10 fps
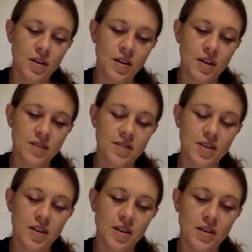
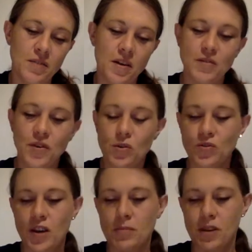It feels
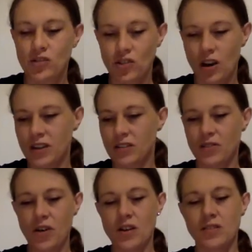very much like the
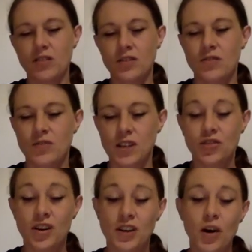fire signs are really
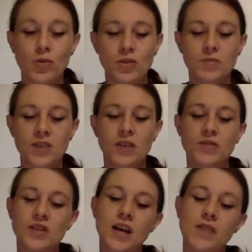trying to hold
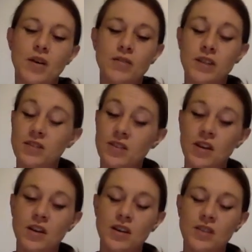themselves together, and it's
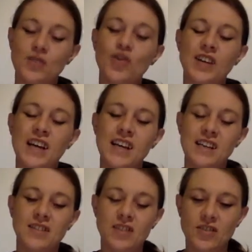not an
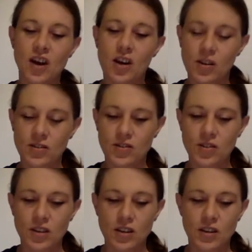easy task.
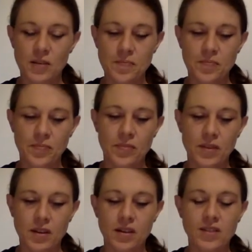
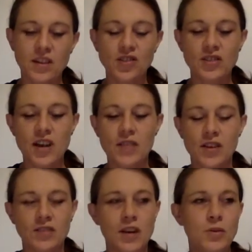
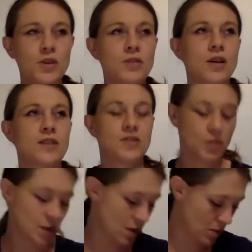Sagittarius, how are you guys
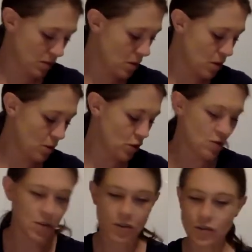doing? Oh, you're
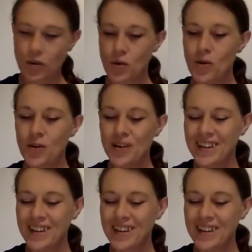on the floor.